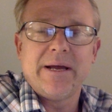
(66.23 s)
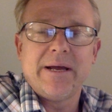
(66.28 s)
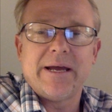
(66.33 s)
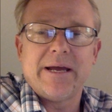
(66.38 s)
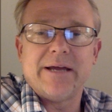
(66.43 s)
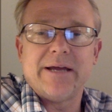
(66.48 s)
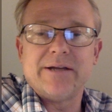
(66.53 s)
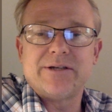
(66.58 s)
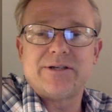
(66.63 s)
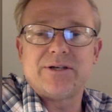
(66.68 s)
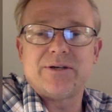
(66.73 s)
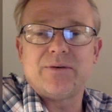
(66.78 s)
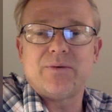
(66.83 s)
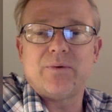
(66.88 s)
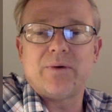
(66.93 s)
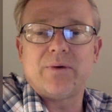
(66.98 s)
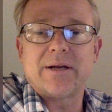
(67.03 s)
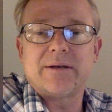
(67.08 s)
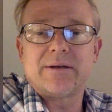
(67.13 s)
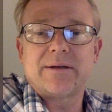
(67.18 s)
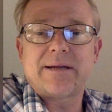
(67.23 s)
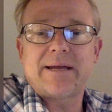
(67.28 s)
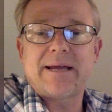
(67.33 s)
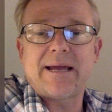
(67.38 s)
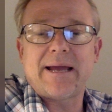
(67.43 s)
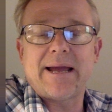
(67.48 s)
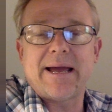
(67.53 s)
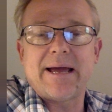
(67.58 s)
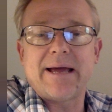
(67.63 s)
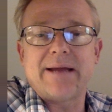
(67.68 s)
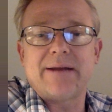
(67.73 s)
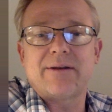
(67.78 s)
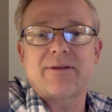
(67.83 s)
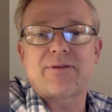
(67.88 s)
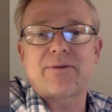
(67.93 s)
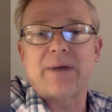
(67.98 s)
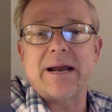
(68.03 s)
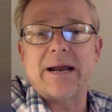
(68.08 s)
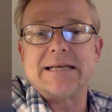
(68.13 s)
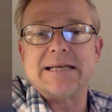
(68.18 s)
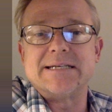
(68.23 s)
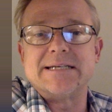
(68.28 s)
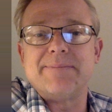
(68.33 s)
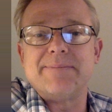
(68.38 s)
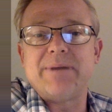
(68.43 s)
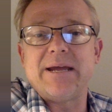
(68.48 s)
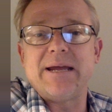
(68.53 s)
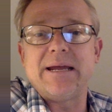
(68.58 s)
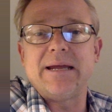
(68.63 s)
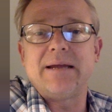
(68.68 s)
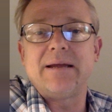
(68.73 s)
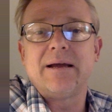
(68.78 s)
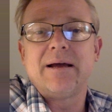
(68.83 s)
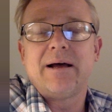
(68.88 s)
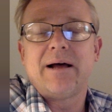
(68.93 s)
into what can threaten to be